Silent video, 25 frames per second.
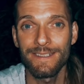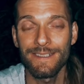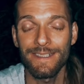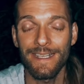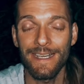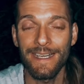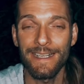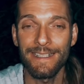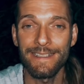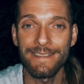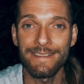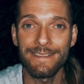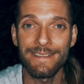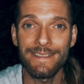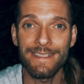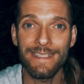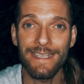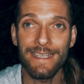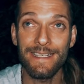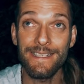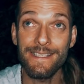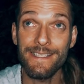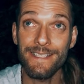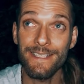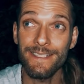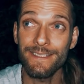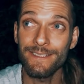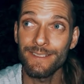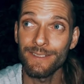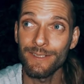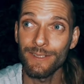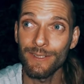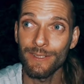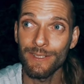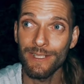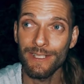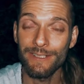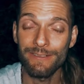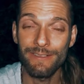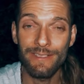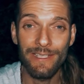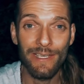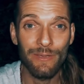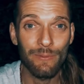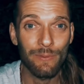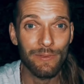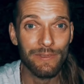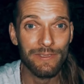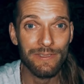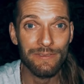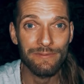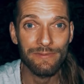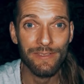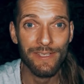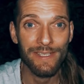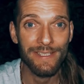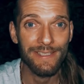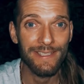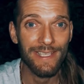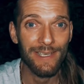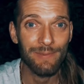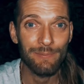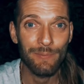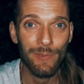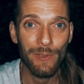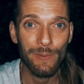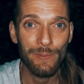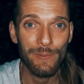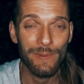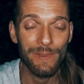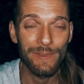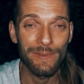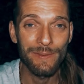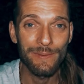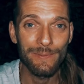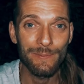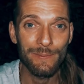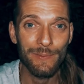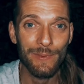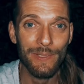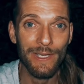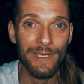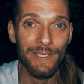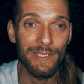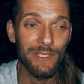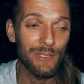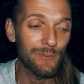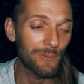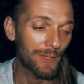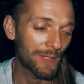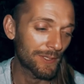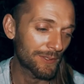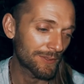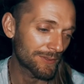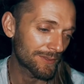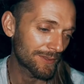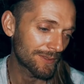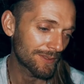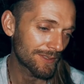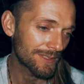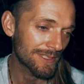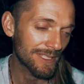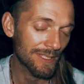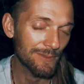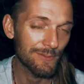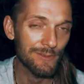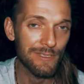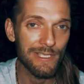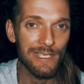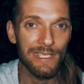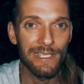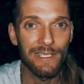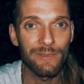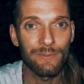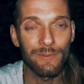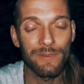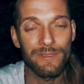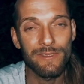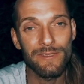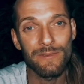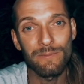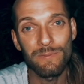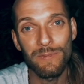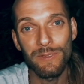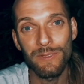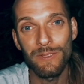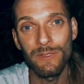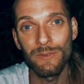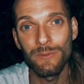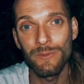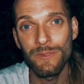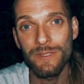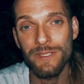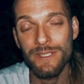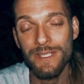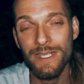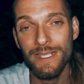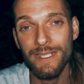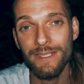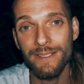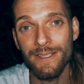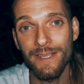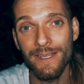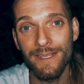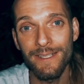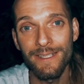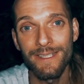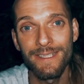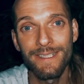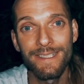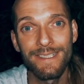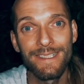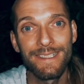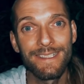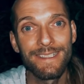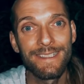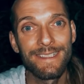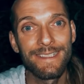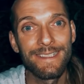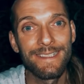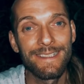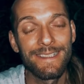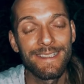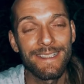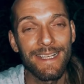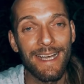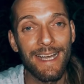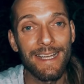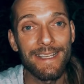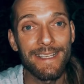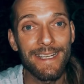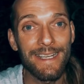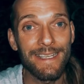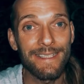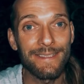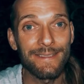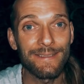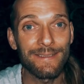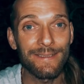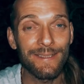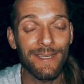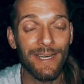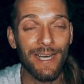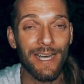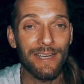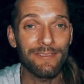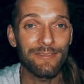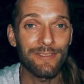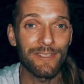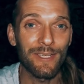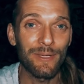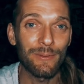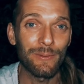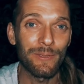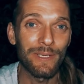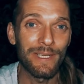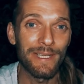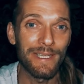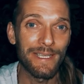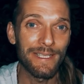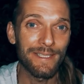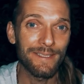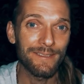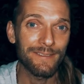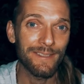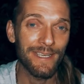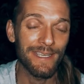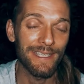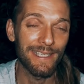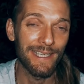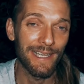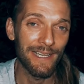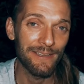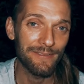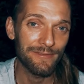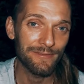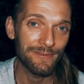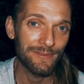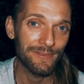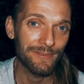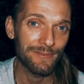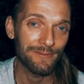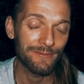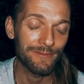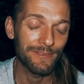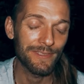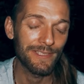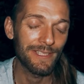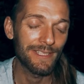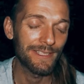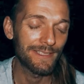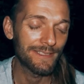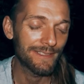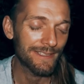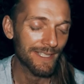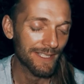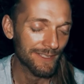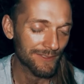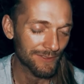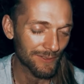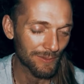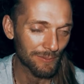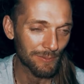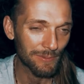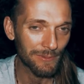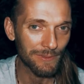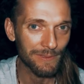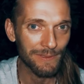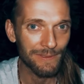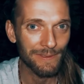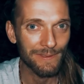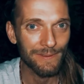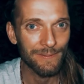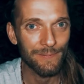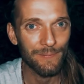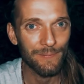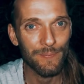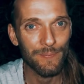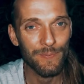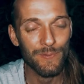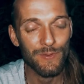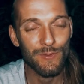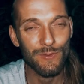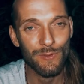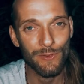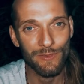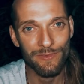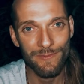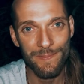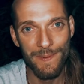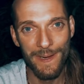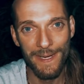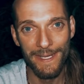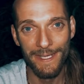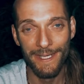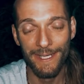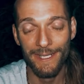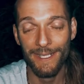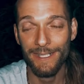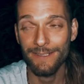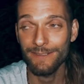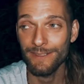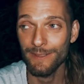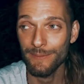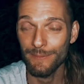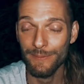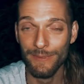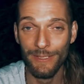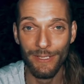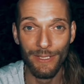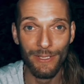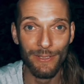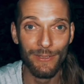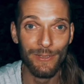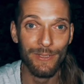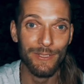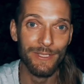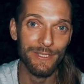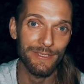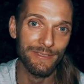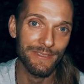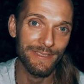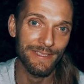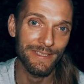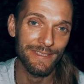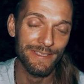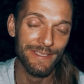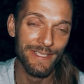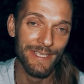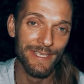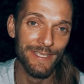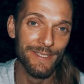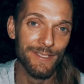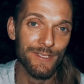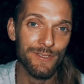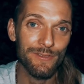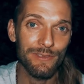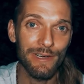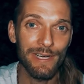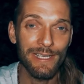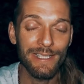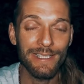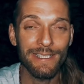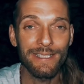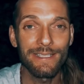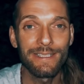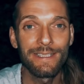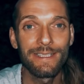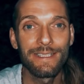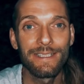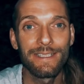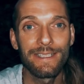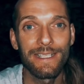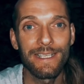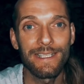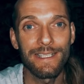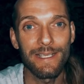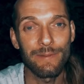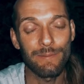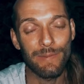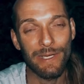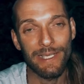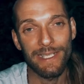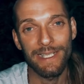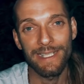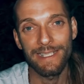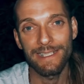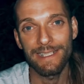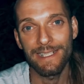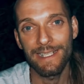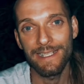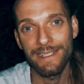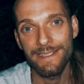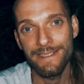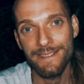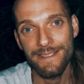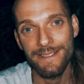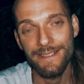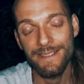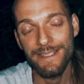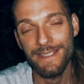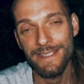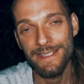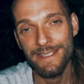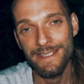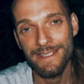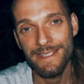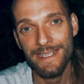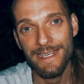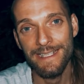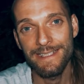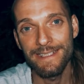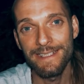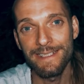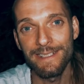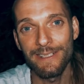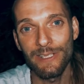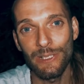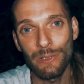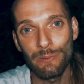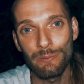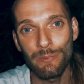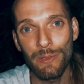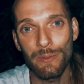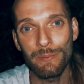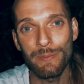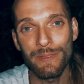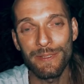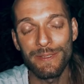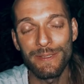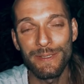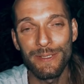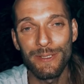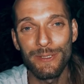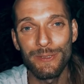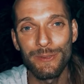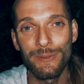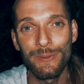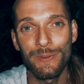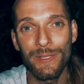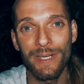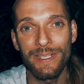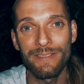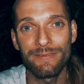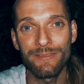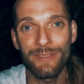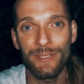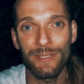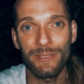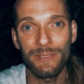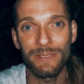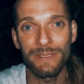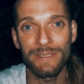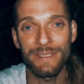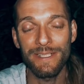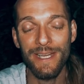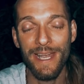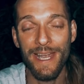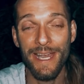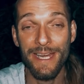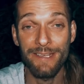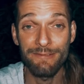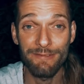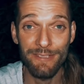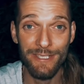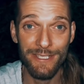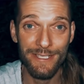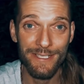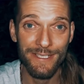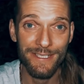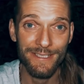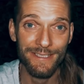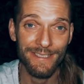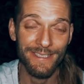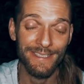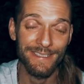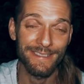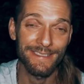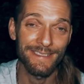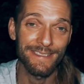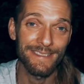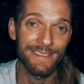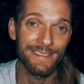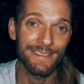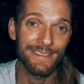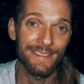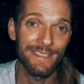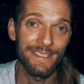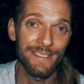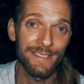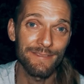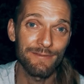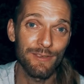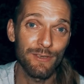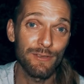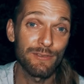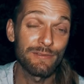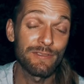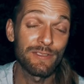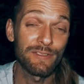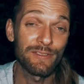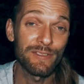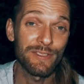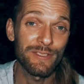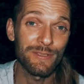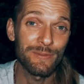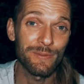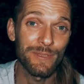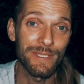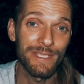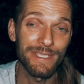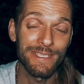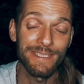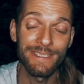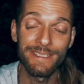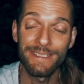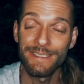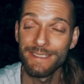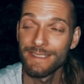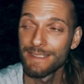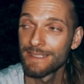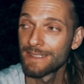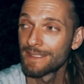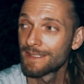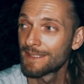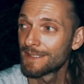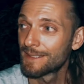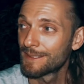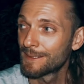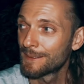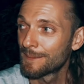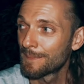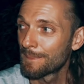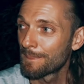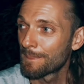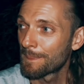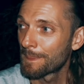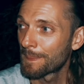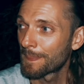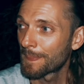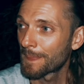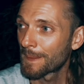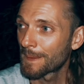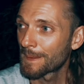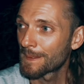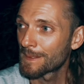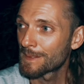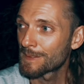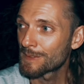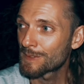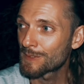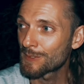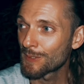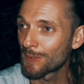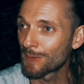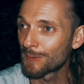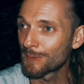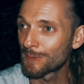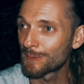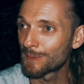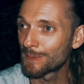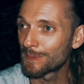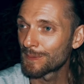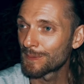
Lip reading: And I said to God, I really want to find that puppy, but I knew I couldn't because I was dealing with someone who was sick there. And then half an hour later, I left feeling terrible, drove my car around the corner in a dirt track, and in my headlights is this tiny little puppy who I've called Aries, and he's very, very sweet. So